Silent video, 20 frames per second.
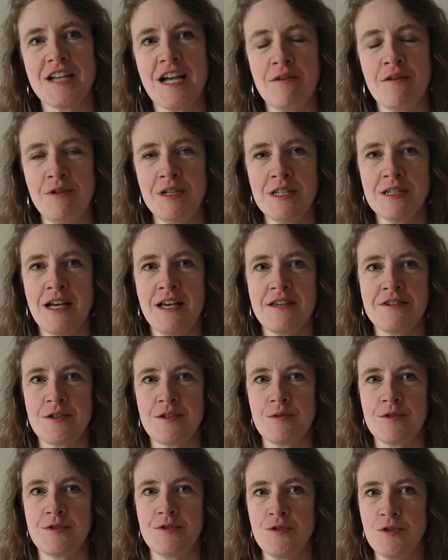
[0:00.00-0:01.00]
I realized there
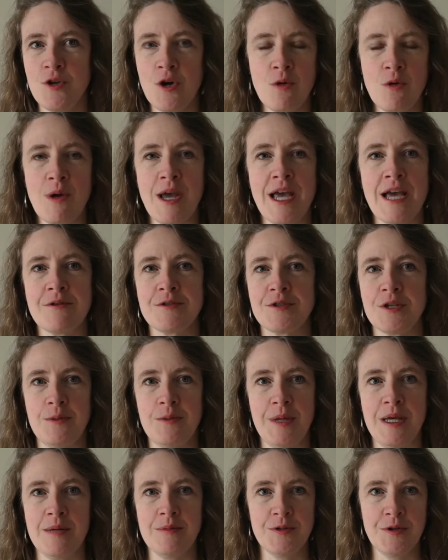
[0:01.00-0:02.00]
was no way I was going to
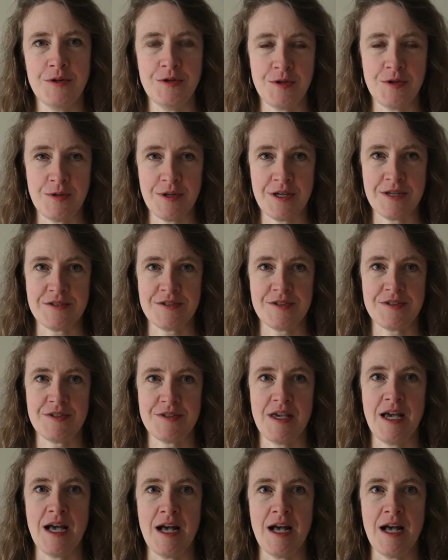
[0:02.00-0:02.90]
be able to do this